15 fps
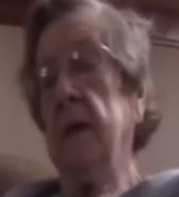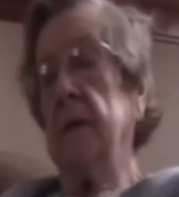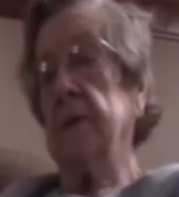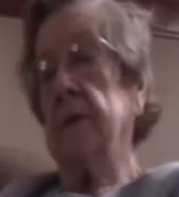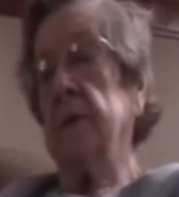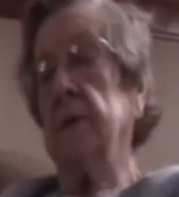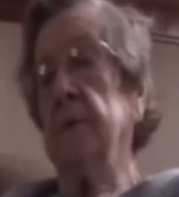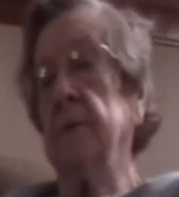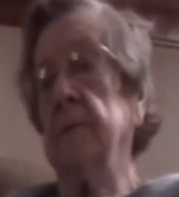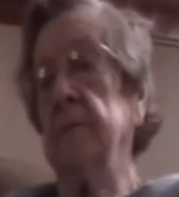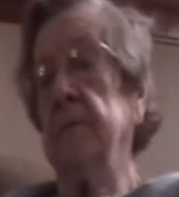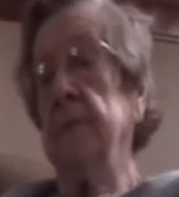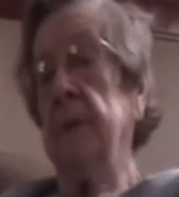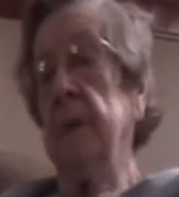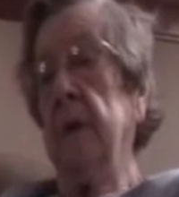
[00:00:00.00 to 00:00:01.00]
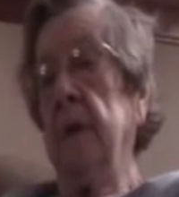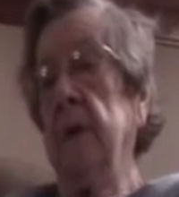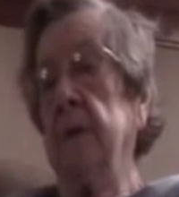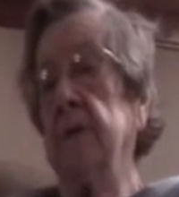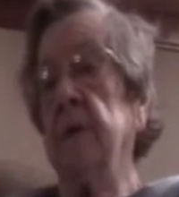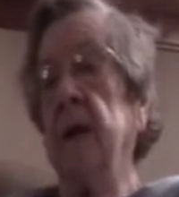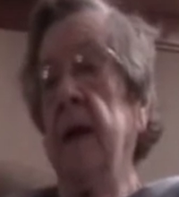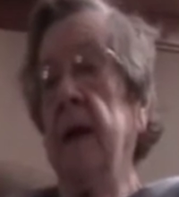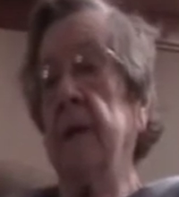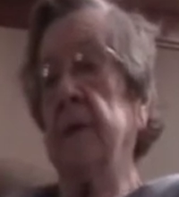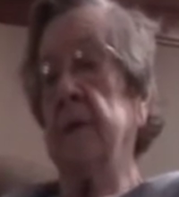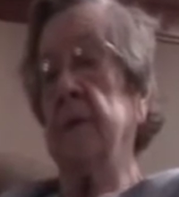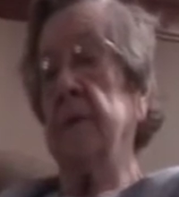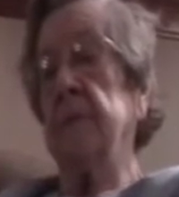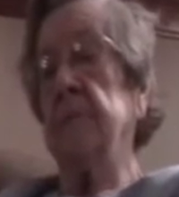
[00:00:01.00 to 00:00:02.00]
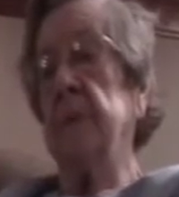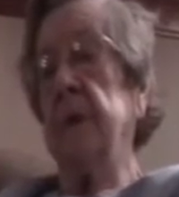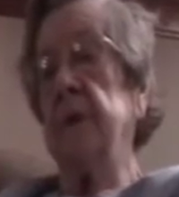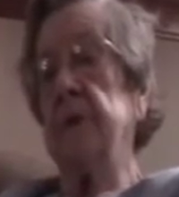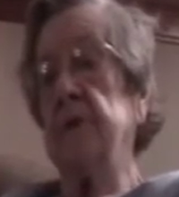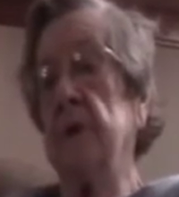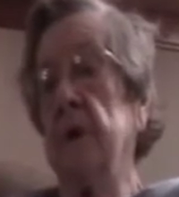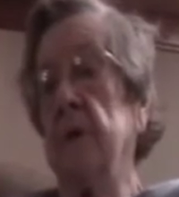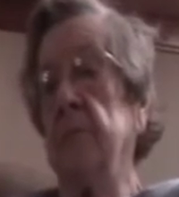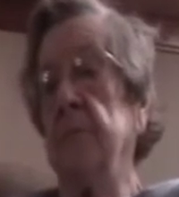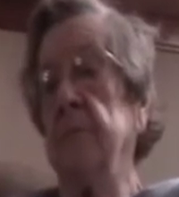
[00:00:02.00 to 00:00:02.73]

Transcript: So I had to quit my job